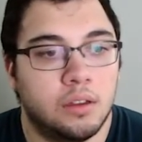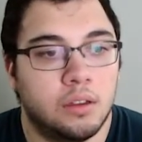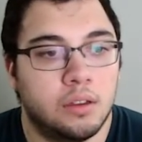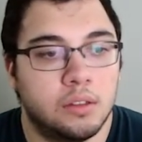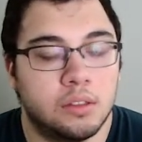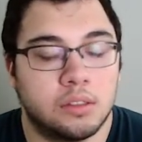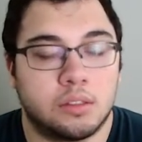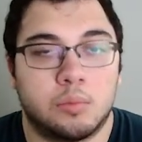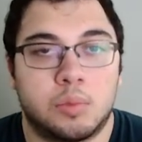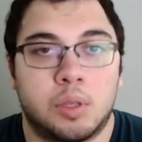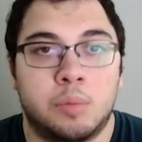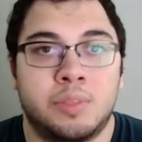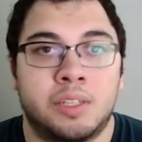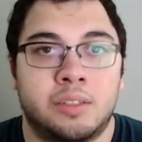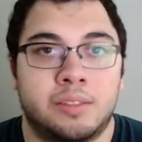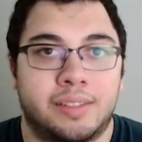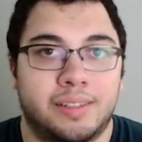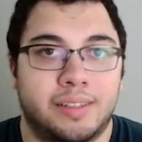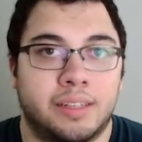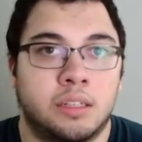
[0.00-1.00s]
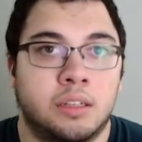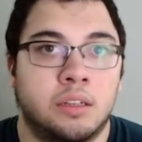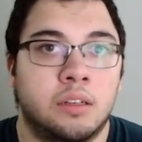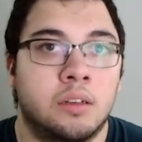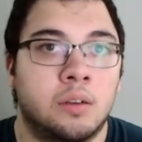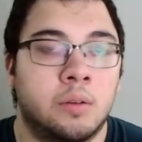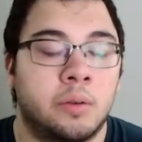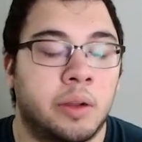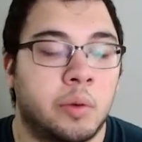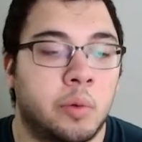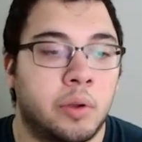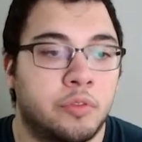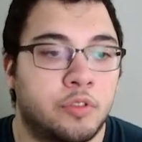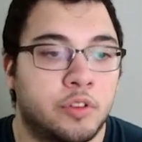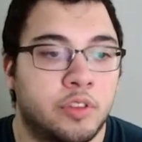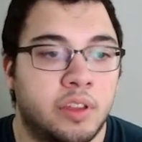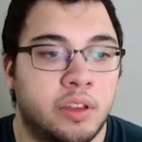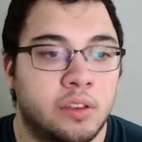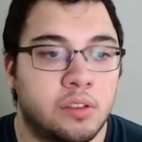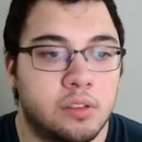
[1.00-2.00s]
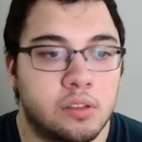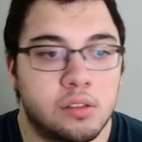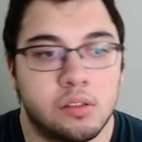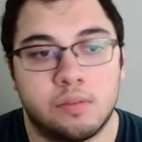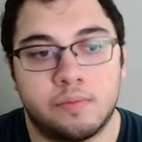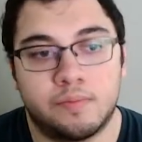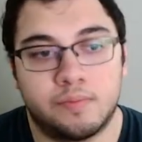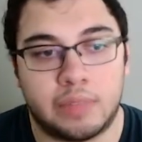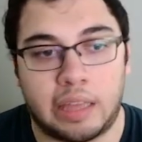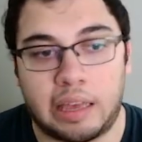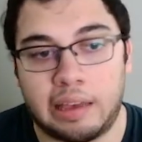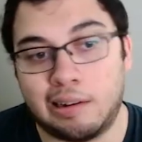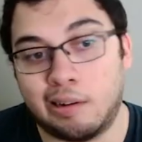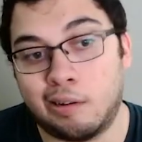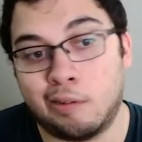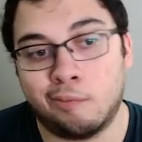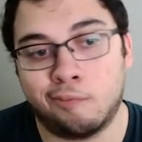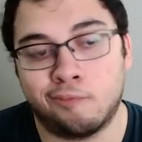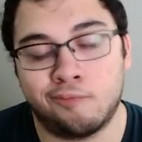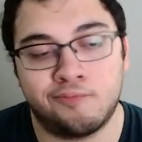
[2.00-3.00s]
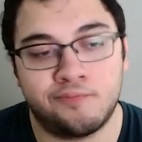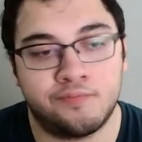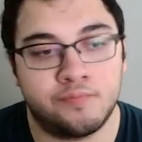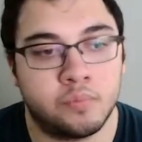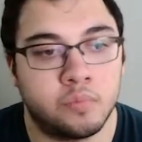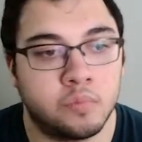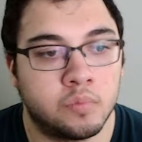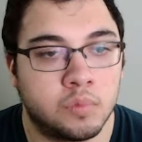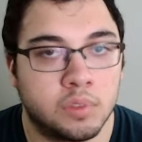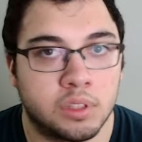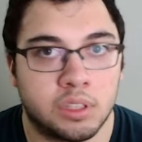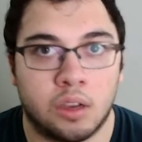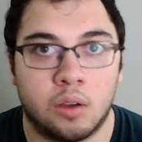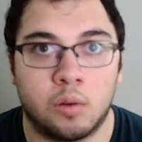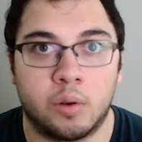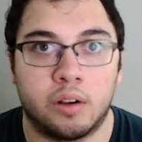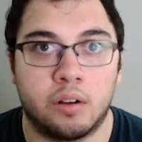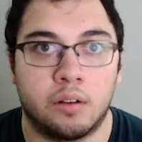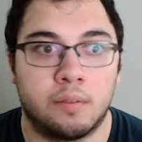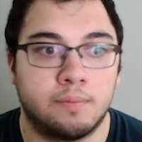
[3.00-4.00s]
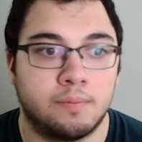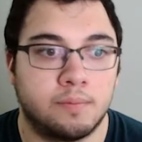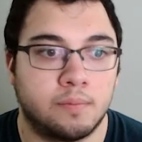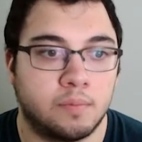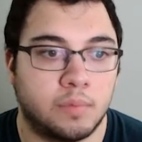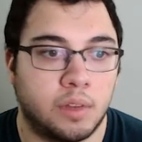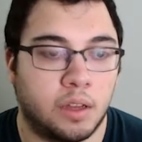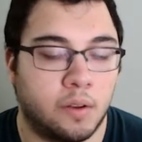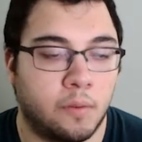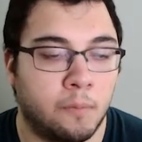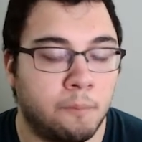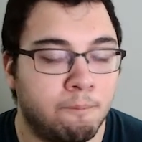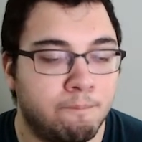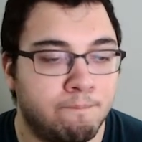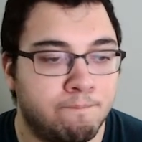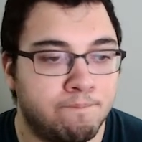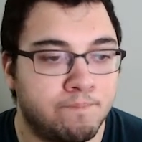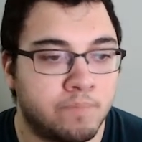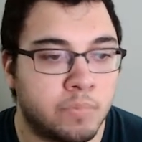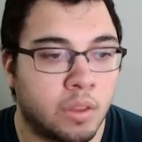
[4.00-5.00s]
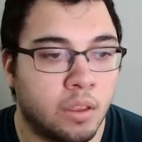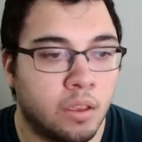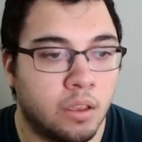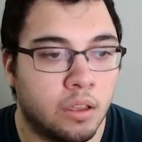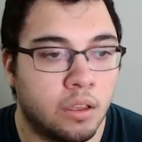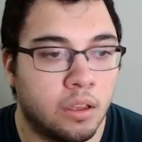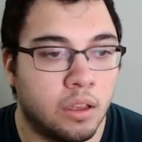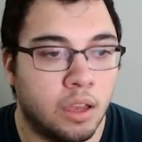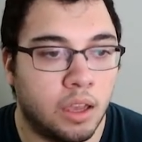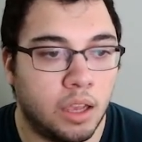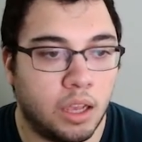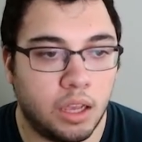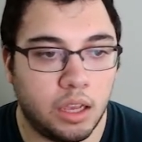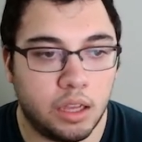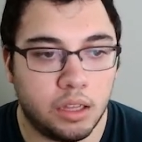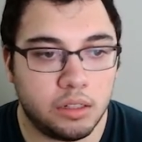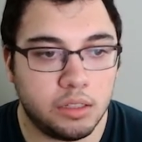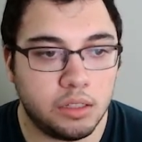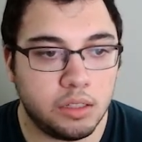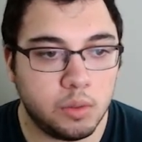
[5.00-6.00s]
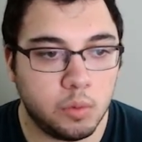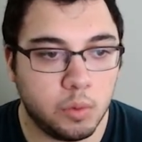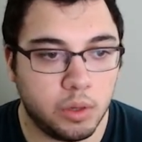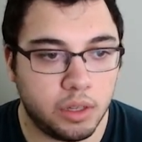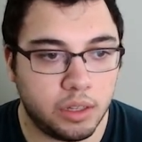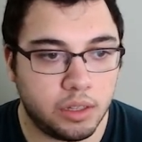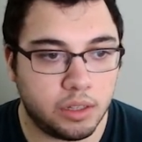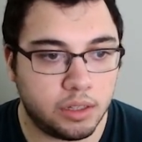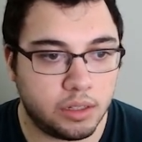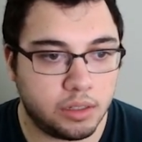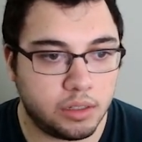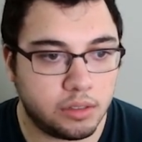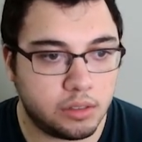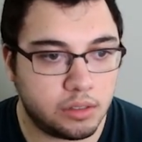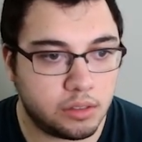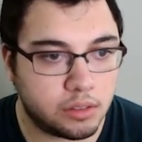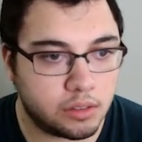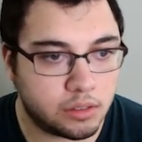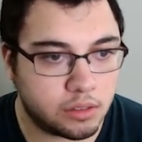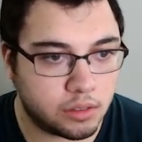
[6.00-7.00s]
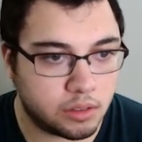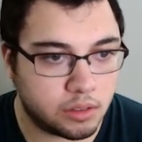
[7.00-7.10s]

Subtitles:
Sometimes I sing when I wait for things. I don't know. It's kind of weird. I know. Anyways.